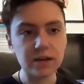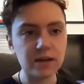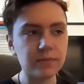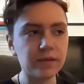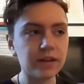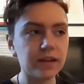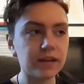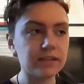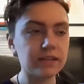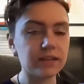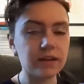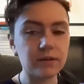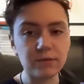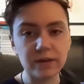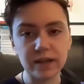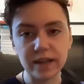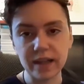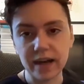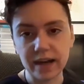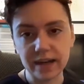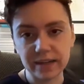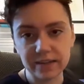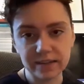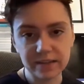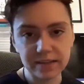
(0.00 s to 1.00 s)
I mean, I say
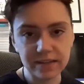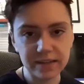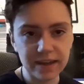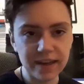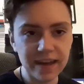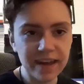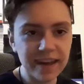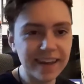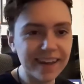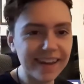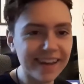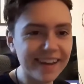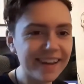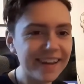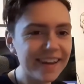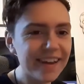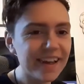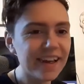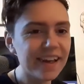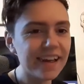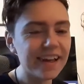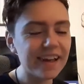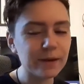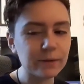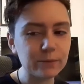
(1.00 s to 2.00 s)
relaxed.
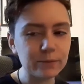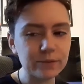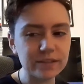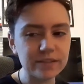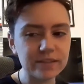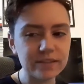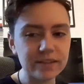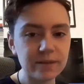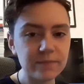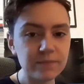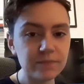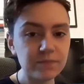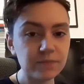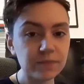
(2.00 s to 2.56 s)
It was